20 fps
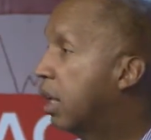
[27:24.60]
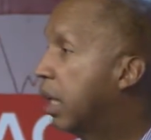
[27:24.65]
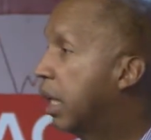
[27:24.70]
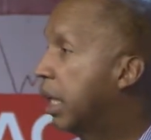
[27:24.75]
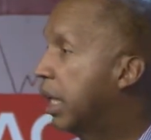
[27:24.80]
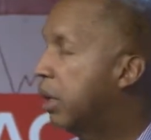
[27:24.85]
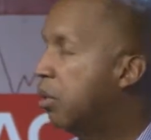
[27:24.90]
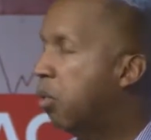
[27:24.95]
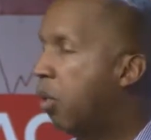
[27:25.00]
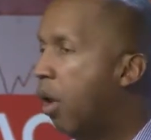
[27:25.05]

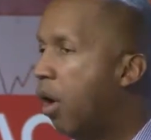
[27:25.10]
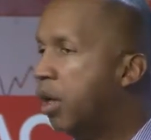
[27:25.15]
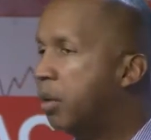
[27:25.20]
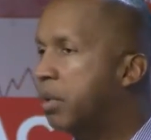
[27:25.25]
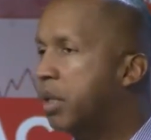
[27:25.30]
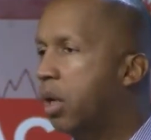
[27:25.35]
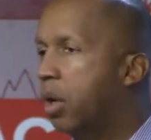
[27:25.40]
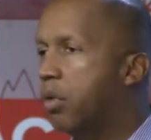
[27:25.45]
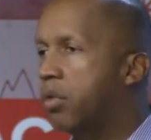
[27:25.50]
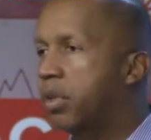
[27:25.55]
He walked
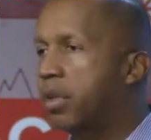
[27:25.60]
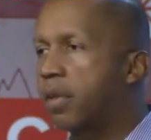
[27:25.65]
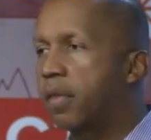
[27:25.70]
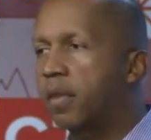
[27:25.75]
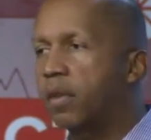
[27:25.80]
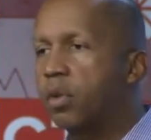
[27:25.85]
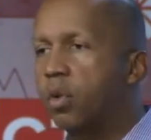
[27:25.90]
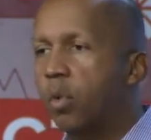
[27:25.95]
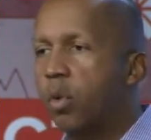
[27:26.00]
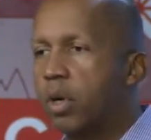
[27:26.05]
me over to
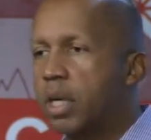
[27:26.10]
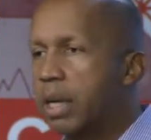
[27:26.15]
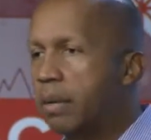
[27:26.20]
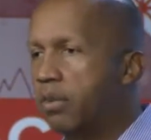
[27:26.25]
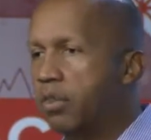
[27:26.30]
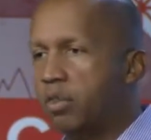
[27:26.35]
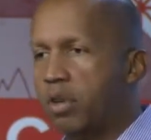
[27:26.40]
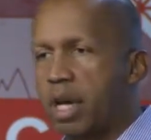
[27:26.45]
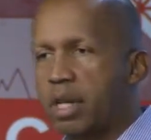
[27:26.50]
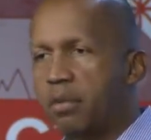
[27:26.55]
the door, and I
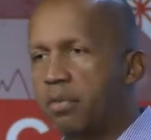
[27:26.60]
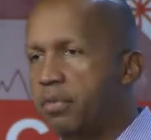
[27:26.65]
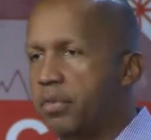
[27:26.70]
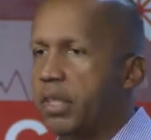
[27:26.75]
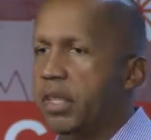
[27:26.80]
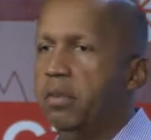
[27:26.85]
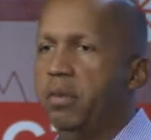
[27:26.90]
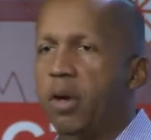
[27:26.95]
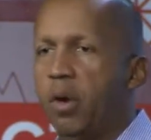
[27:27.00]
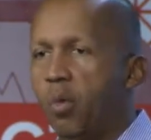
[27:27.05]
was trying to
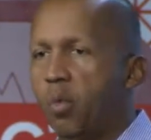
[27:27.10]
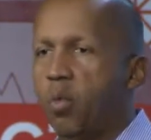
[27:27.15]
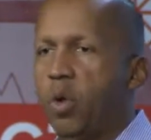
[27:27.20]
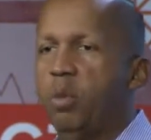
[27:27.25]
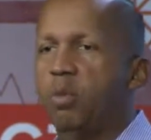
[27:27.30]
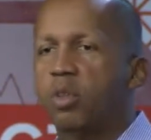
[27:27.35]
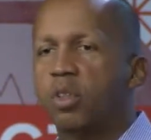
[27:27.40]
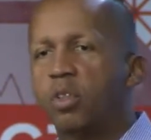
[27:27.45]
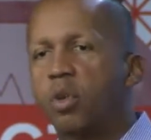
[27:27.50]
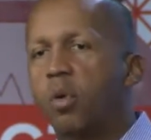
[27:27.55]
figure out
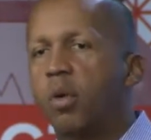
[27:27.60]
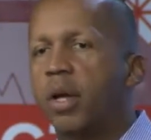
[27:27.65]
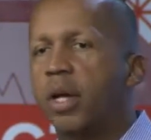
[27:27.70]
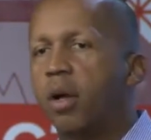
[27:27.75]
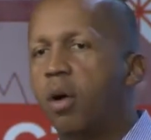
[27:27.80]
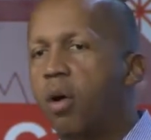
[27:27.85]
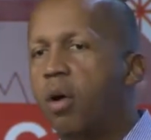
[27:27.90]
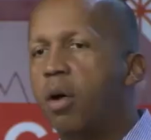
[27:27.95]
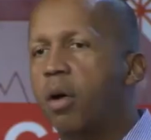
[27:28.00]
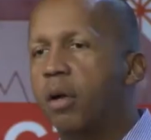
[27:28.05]
what was
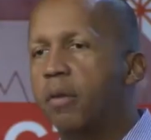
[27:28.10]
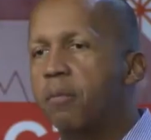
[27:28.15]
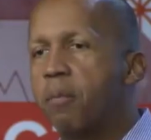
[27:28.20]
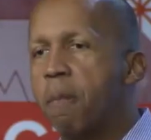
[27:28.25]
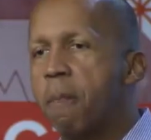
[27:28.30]
going on.